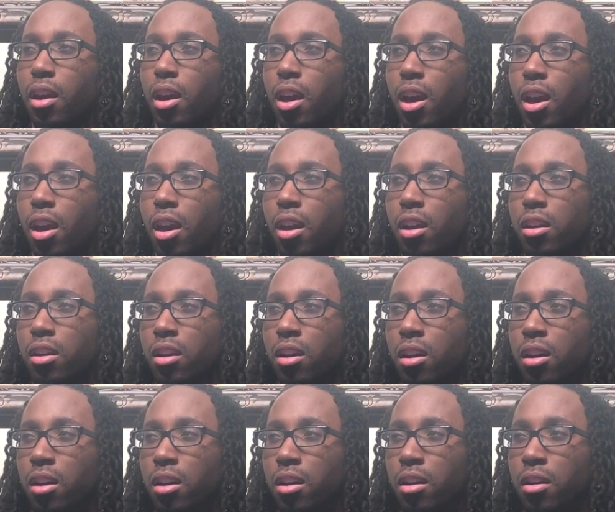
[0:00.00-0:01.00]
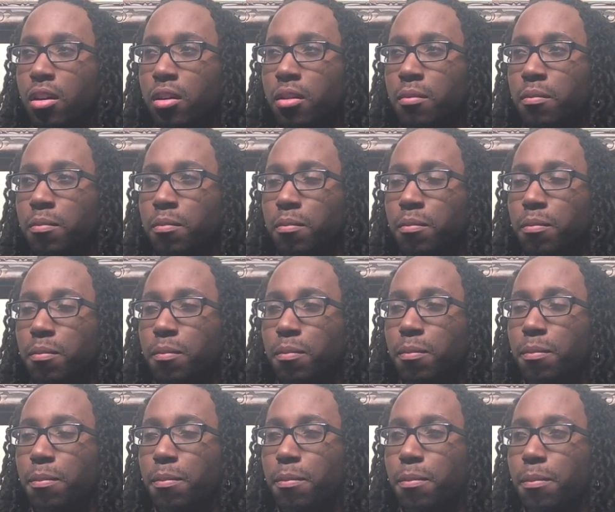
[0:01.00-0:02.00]
And, you
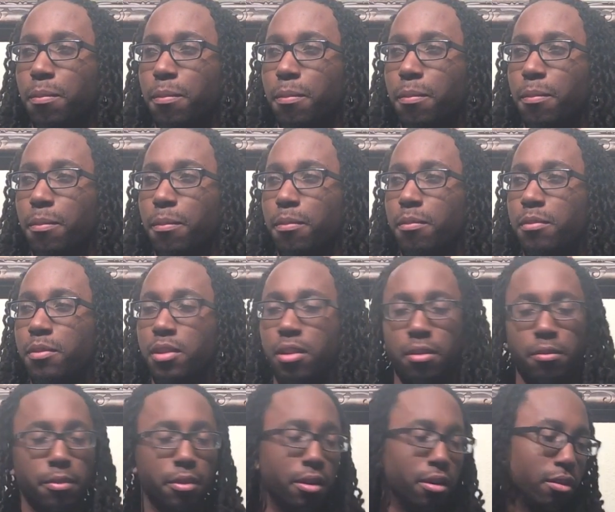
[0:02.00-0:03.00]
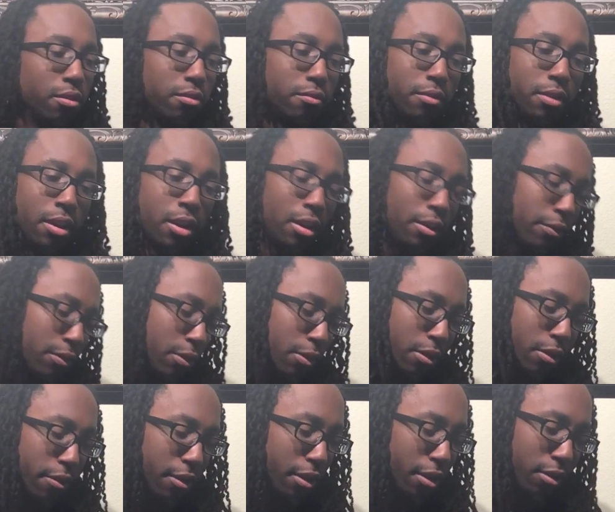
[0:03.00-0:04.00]
know what? I ain't even gonna
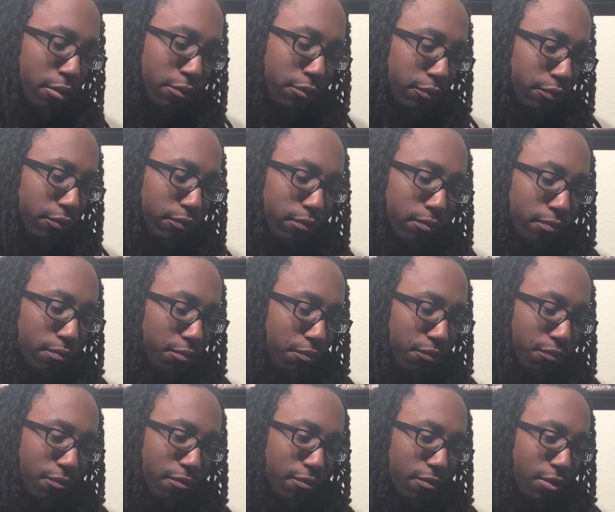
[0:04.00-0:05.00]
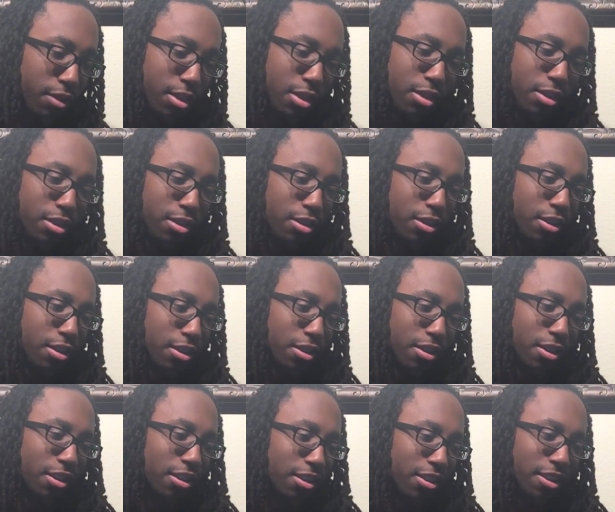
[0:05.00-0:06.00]
go there. I
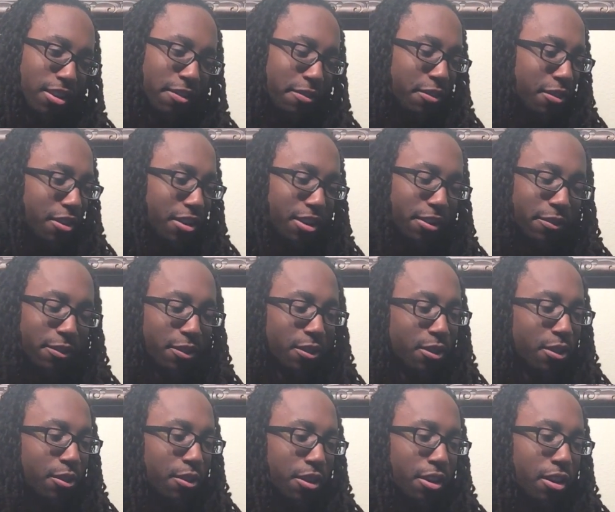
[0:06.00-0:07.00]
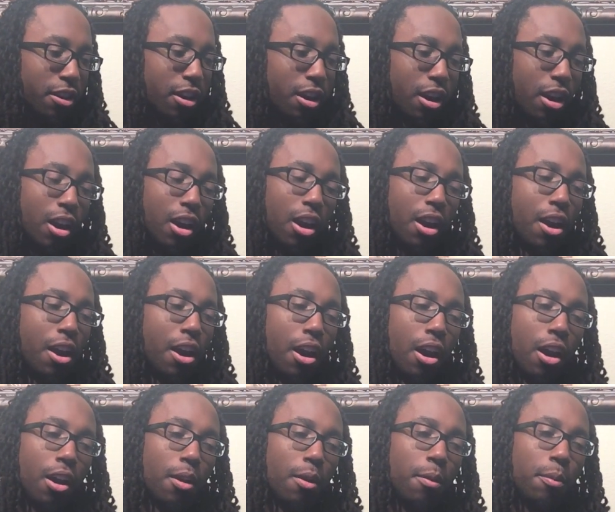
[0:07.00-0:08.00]
really not even gonna go there.
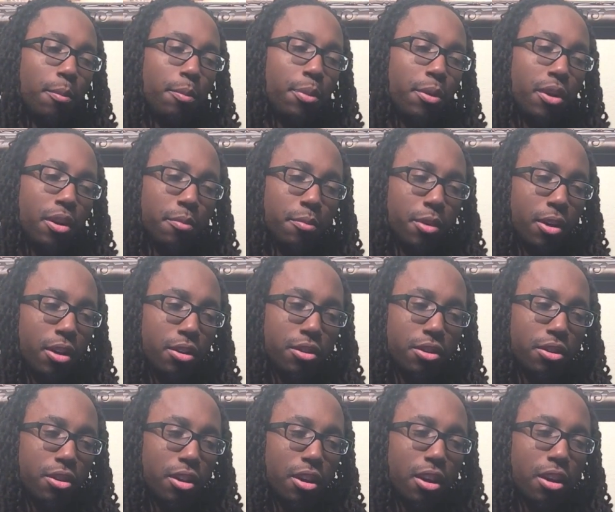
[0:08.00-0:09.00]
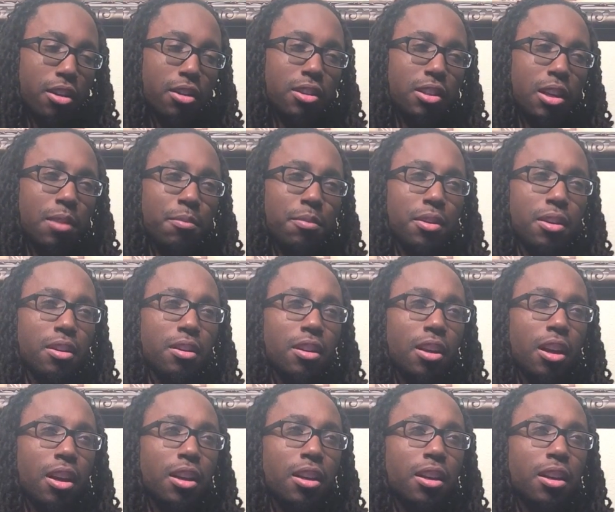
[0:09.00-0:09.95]
Pretty much something.